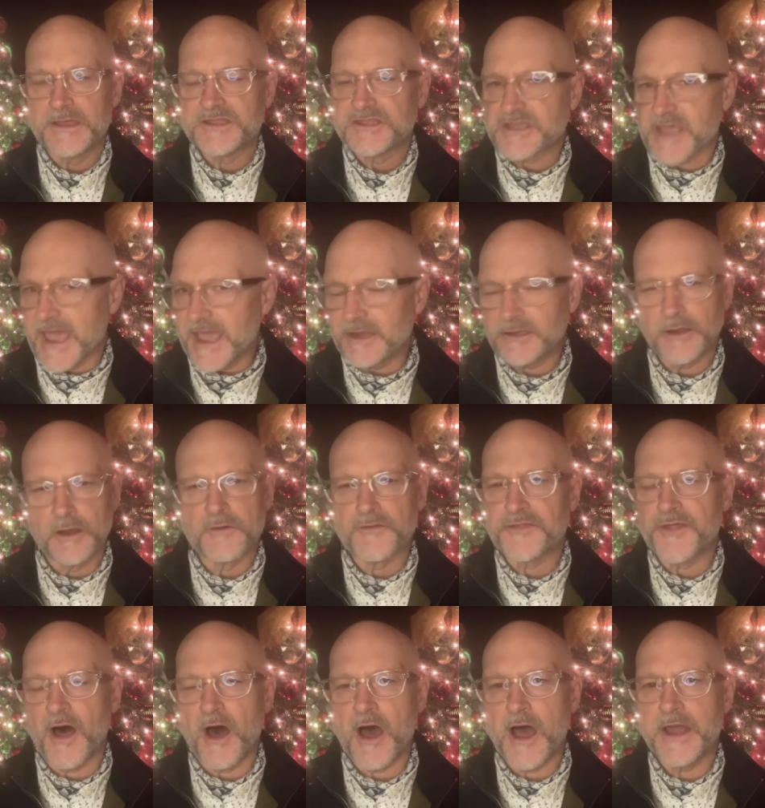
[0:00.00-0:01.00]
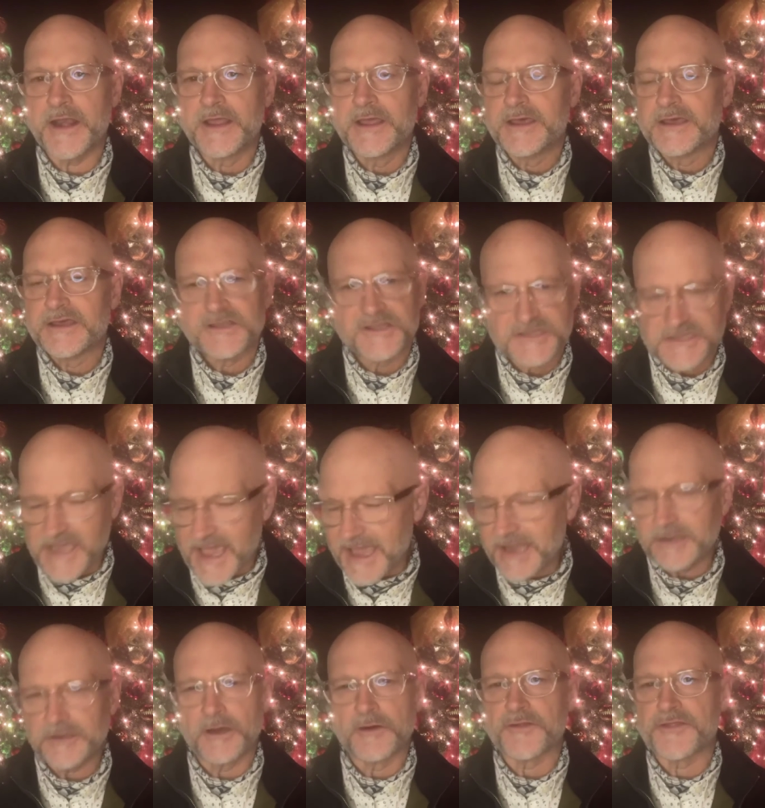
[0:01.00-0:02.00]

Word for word: take no thought, take no